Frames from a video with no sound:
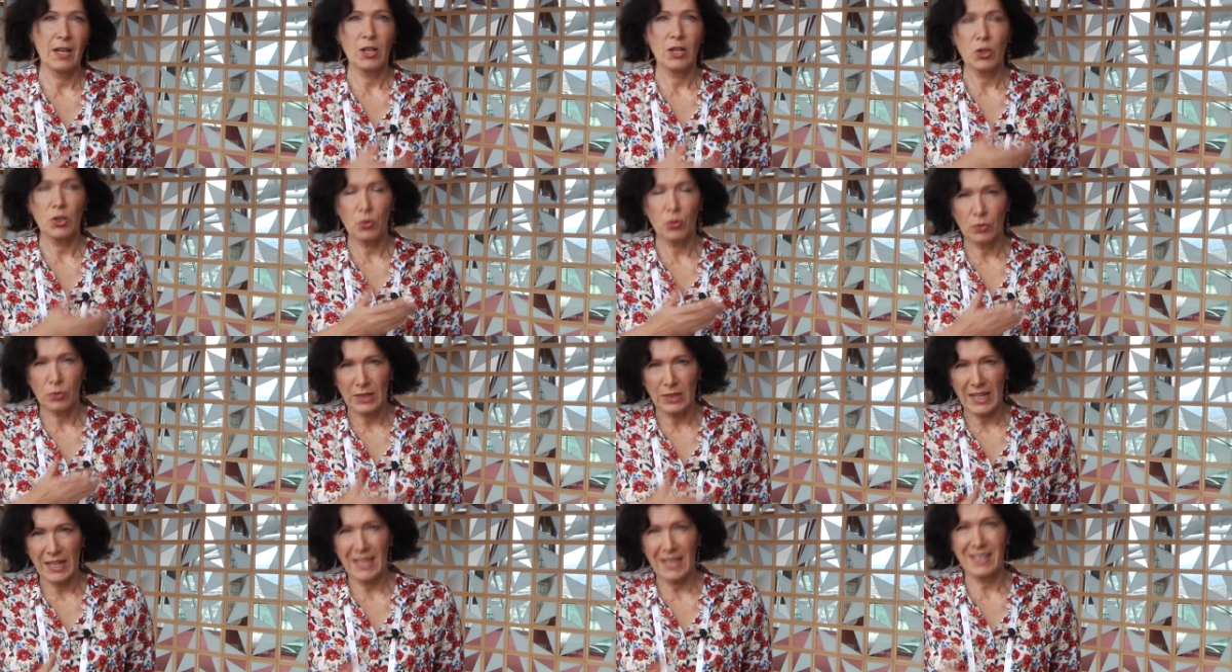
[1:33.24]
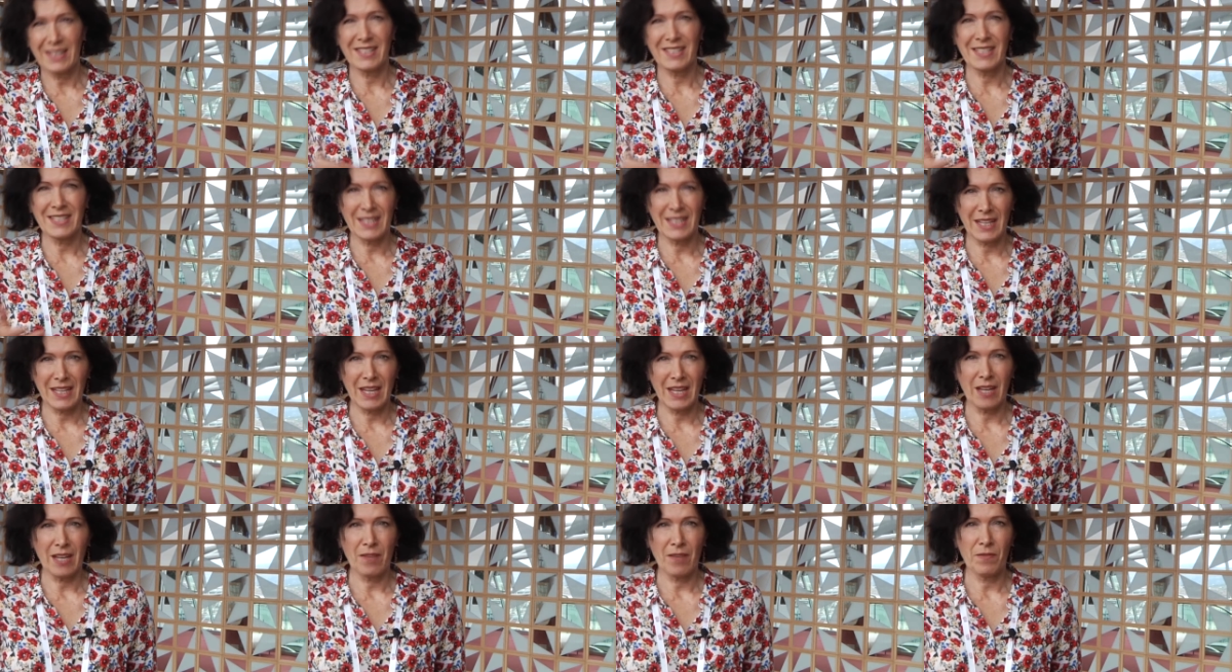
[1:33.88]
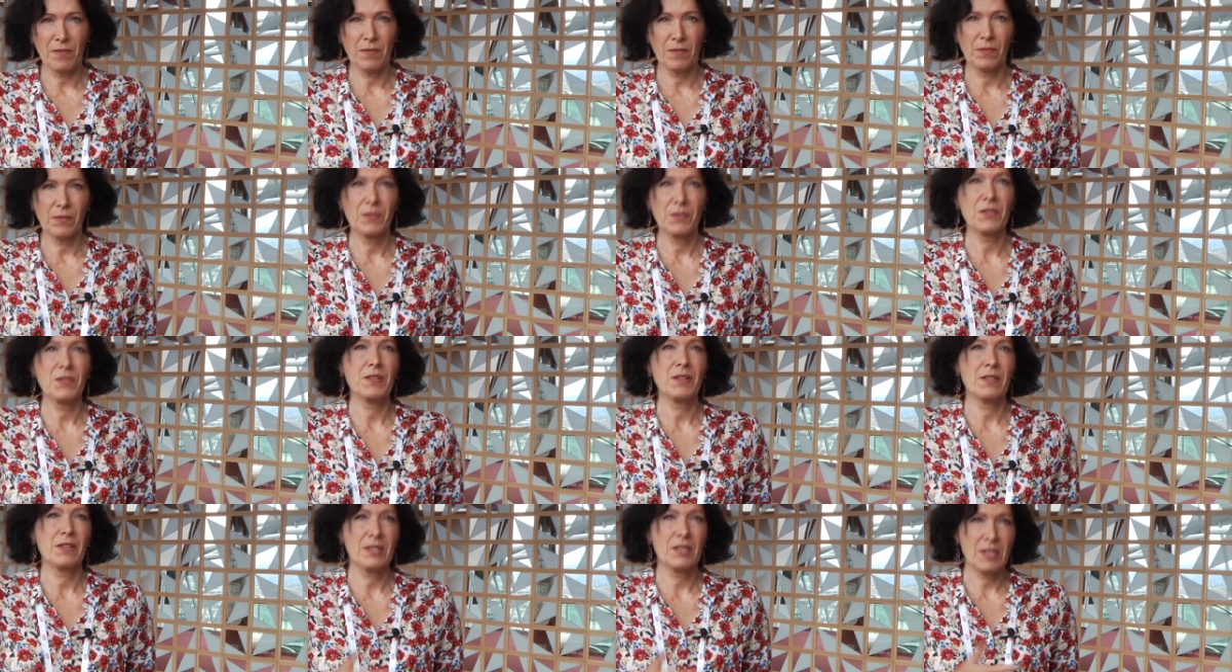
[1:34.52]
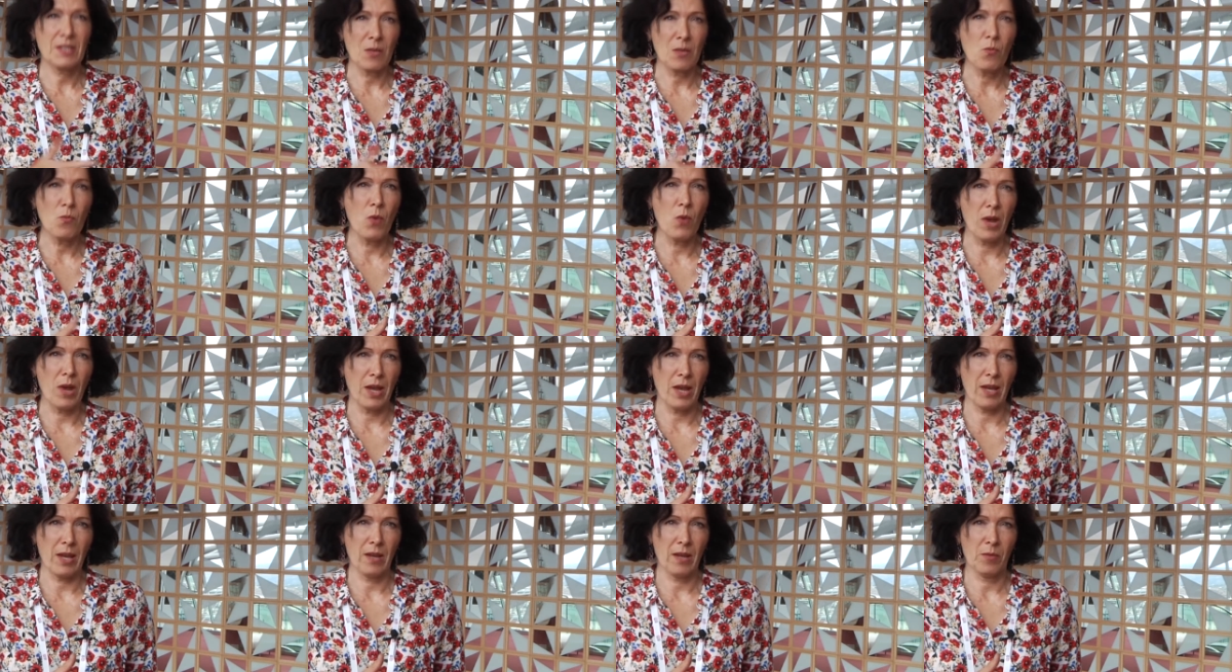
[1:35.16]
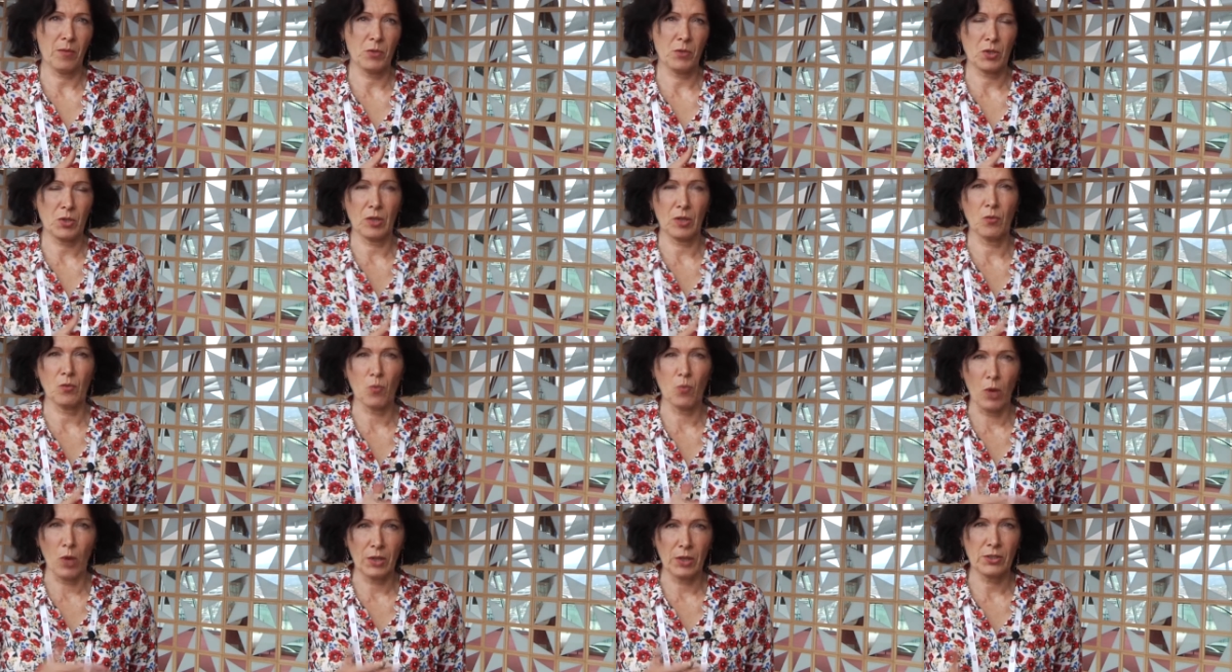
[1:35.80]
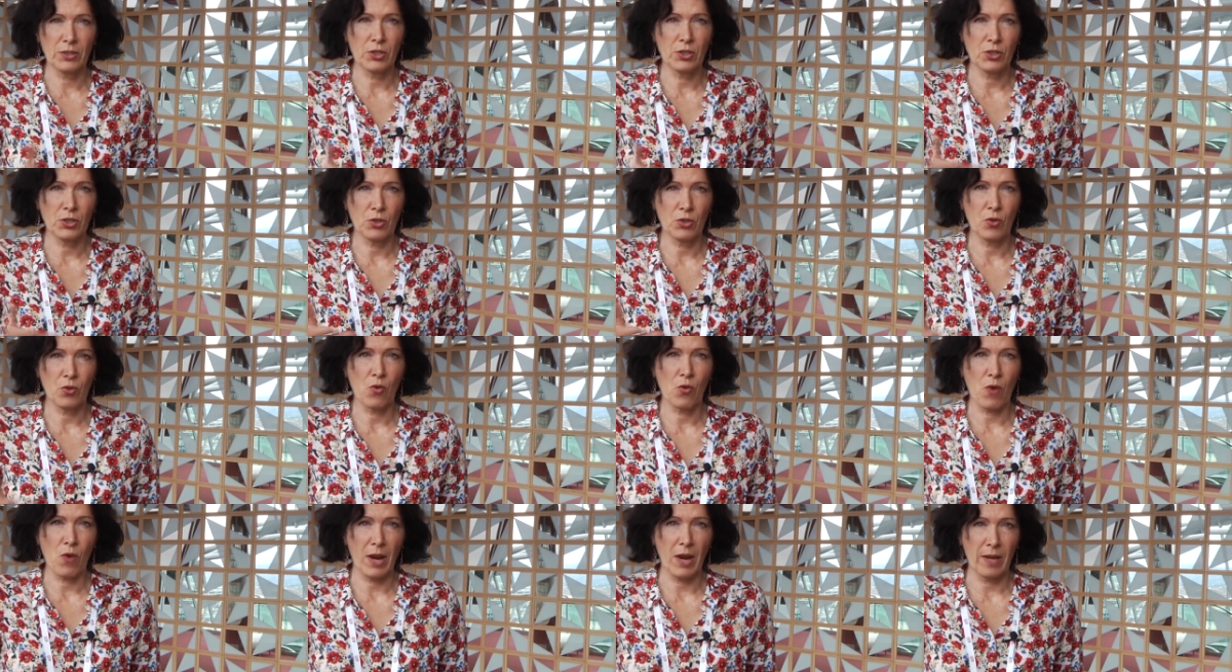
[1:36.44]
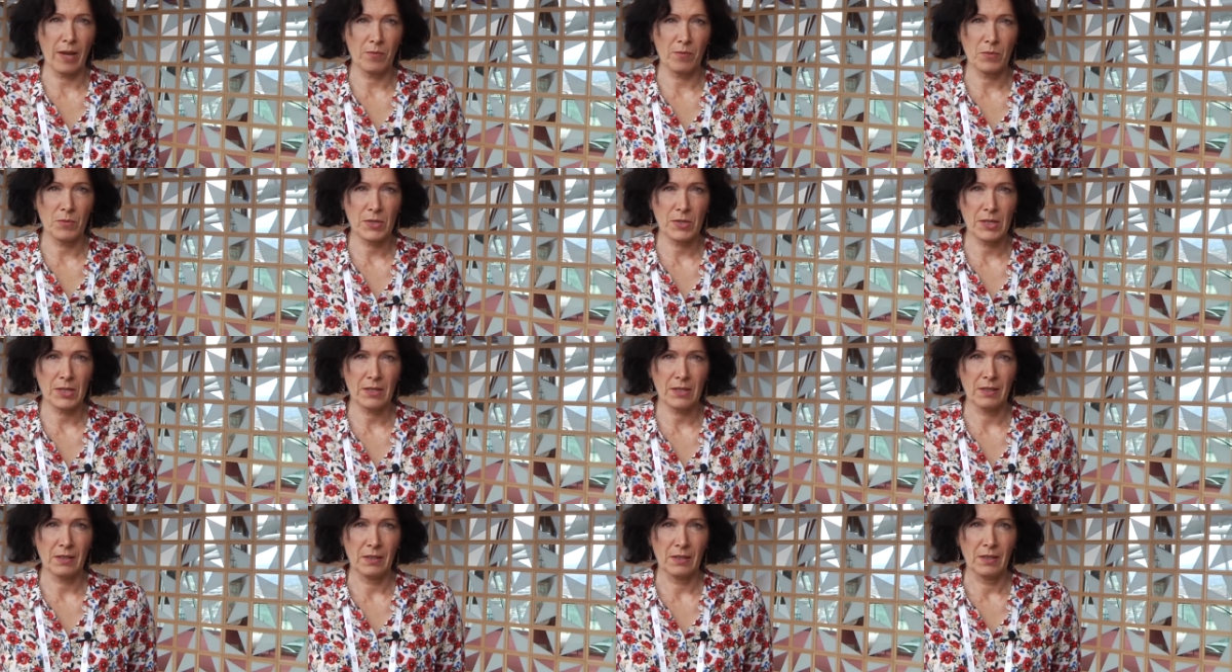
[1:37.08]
You need to give somewhere between one to two grams.